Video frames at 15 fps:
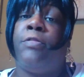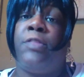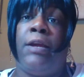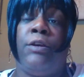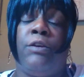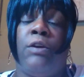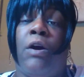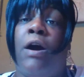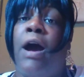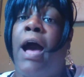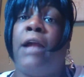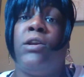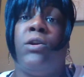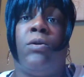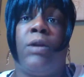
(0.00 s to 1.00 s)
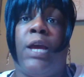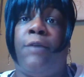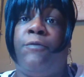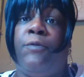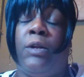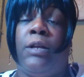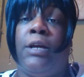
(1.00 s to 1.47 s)
Thank y'all. I know
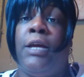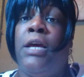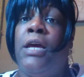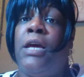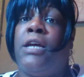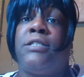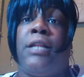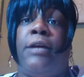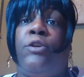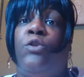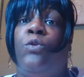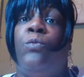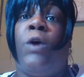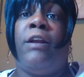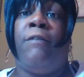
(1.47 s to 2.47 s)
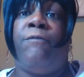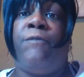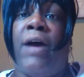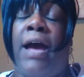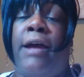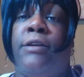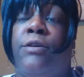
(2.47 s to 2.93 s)
that feeling. It's like you want to
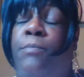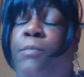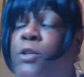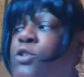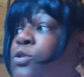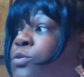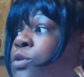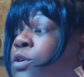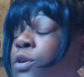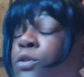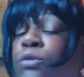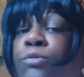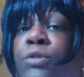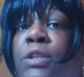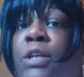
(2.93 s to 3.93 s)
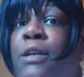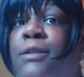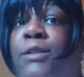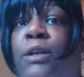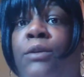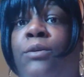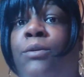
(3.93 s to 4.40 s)
find her, but you looking through
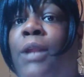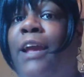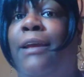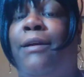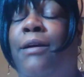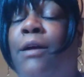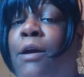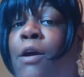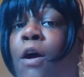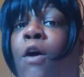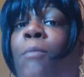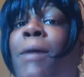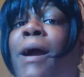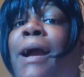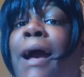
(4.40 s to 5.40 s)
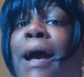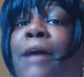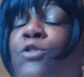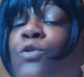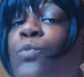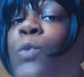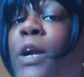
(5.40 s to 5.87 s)
things, and you like, oh my
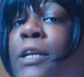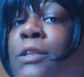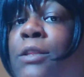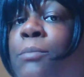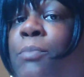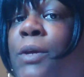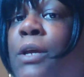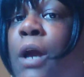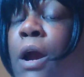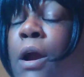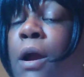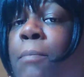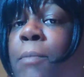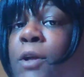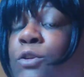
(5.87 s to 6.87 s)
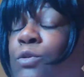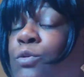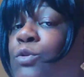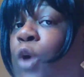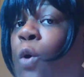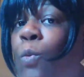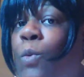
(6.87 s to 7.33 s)
God, you want it to be her, but you
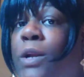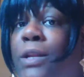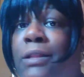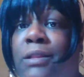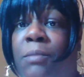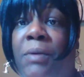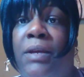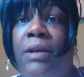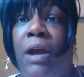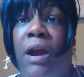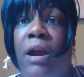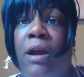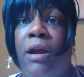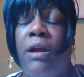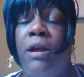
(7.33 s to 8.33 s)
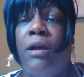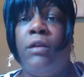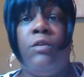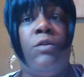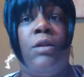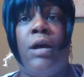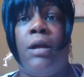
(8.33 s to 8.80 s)
don't want it to be her.
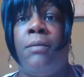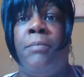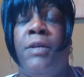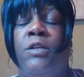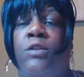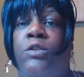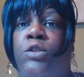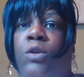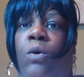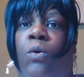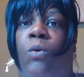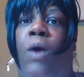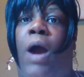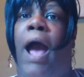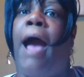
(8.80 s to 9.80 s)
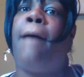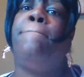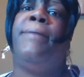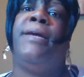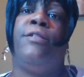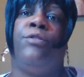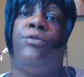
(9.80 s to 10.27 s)
You know what I mean? So
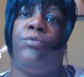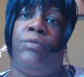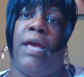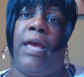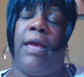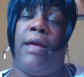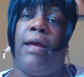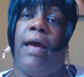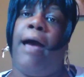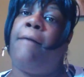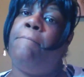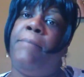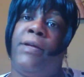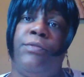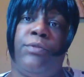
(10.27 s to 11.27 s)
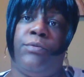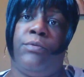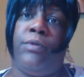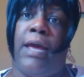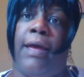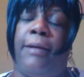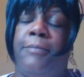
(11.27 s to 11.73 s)
I've been through
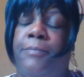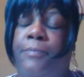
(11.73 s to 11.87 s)
that.